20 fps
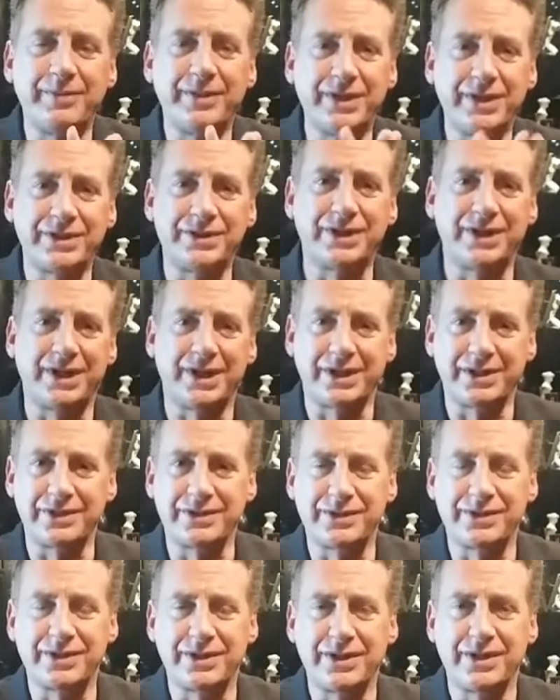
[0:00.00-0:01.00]
of dollars
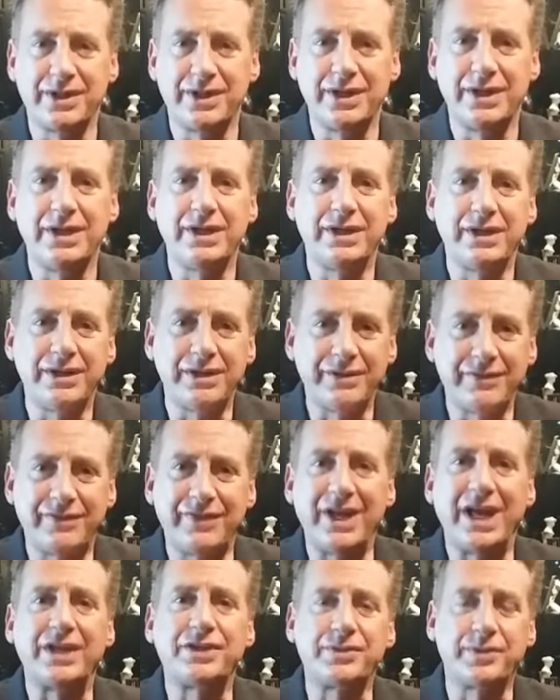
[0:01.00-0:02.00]
if that's
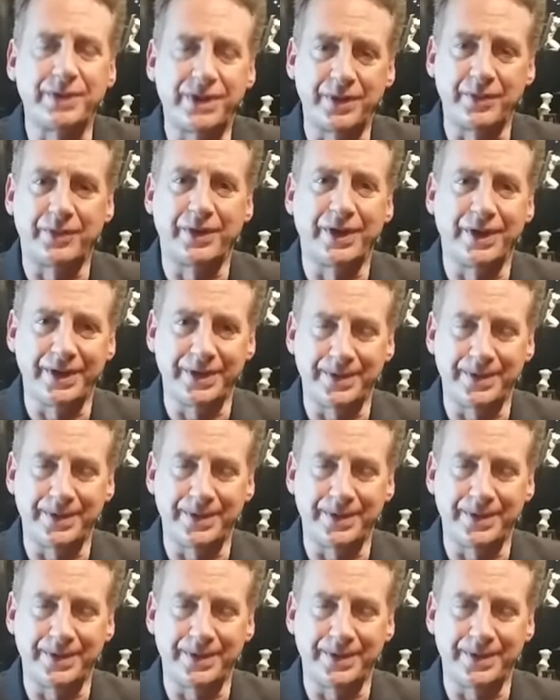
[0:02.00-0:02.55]
what they want to do.